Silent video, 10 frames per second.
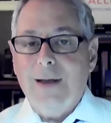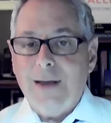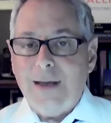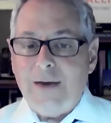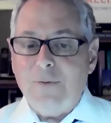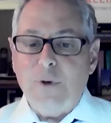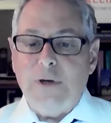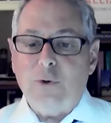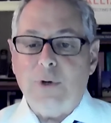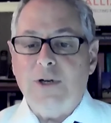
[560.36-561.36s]
Every
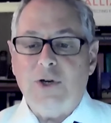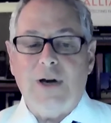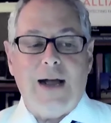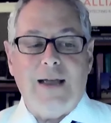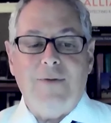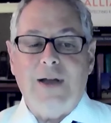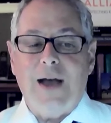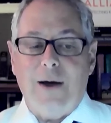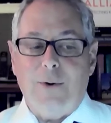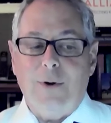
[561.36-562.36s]
tradition I have
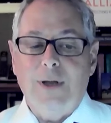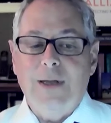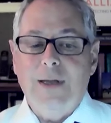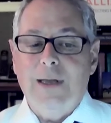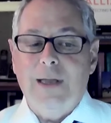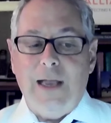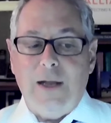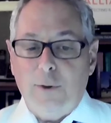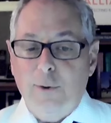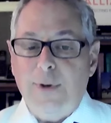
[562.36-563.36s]
encountered
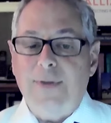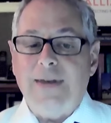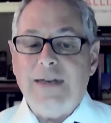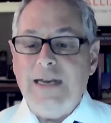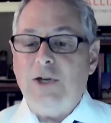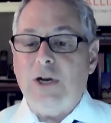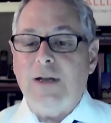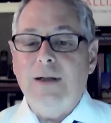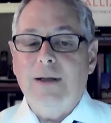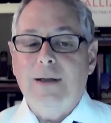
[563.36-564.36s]
included the
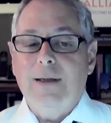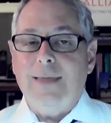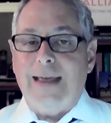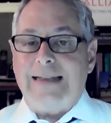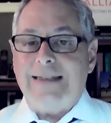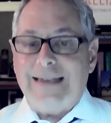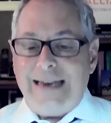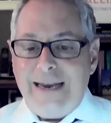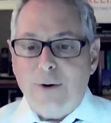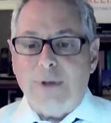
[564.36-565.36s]
teaching that its
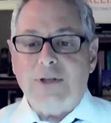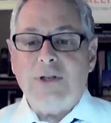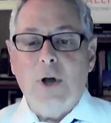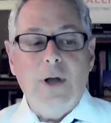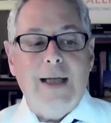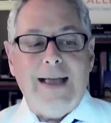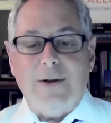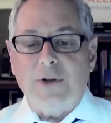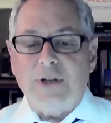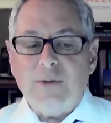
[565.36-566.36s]
adherents
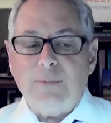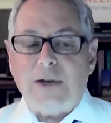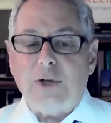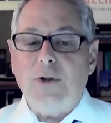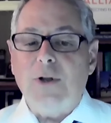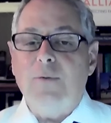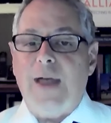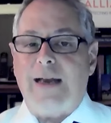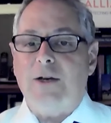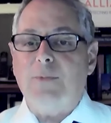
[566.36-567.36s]
held a special
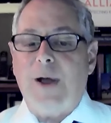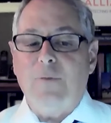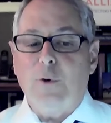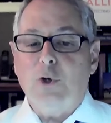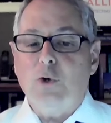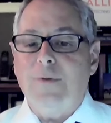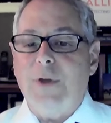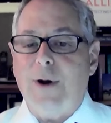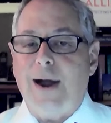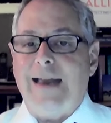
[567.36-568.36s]
advantage by virtue of
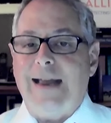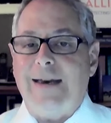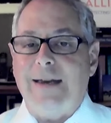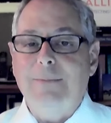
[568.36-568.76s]
their identity.